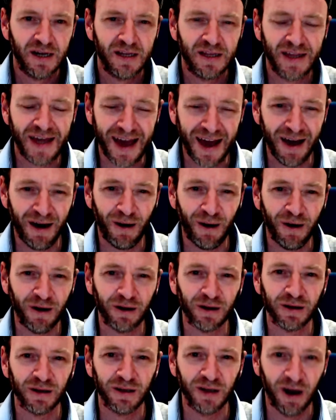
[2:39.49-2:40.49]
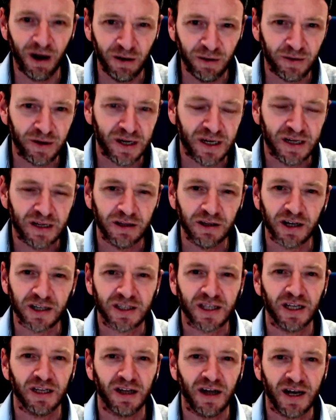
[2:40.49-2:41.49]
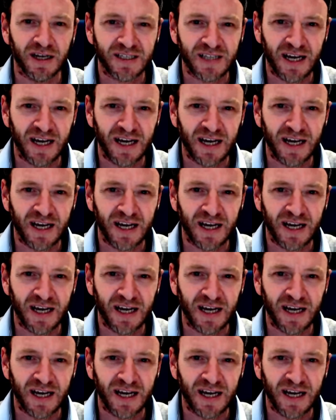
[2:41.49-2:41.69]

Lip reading: They are loaded. Look, the Los